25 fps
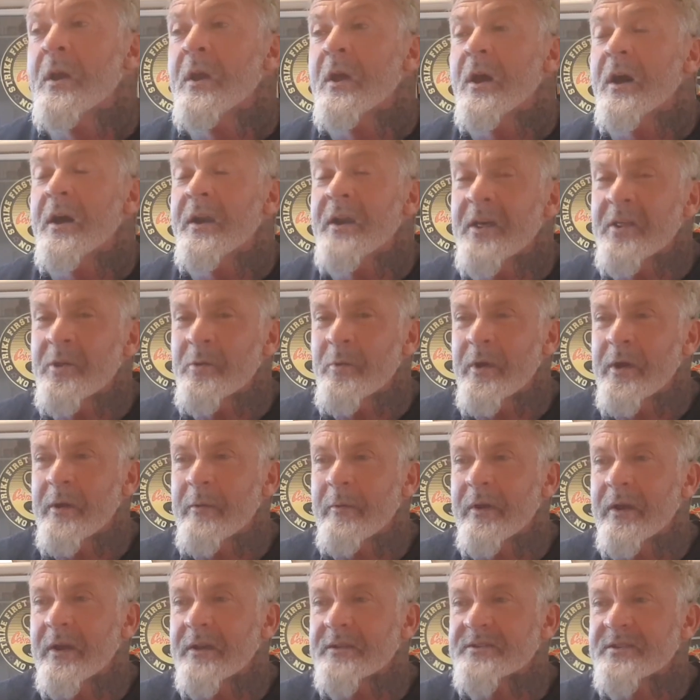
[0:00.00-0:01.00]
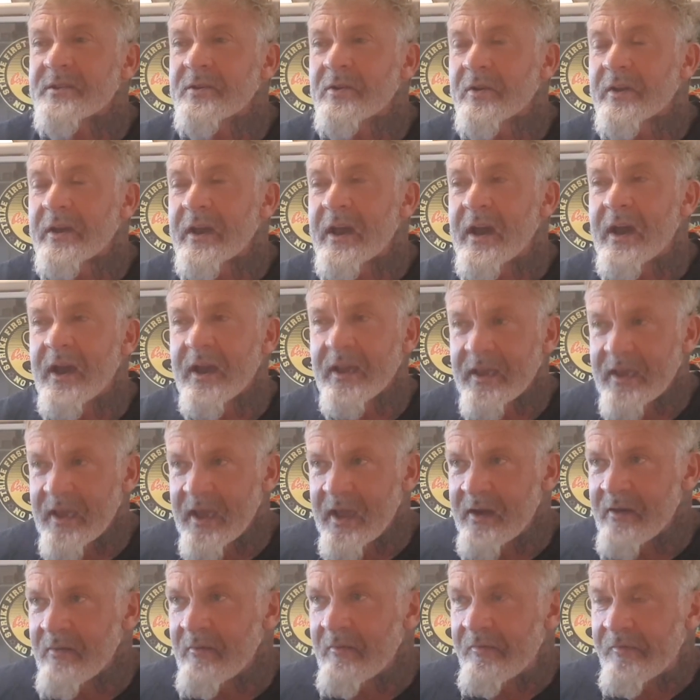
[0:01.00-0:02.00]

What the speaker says: Another area to look at, again,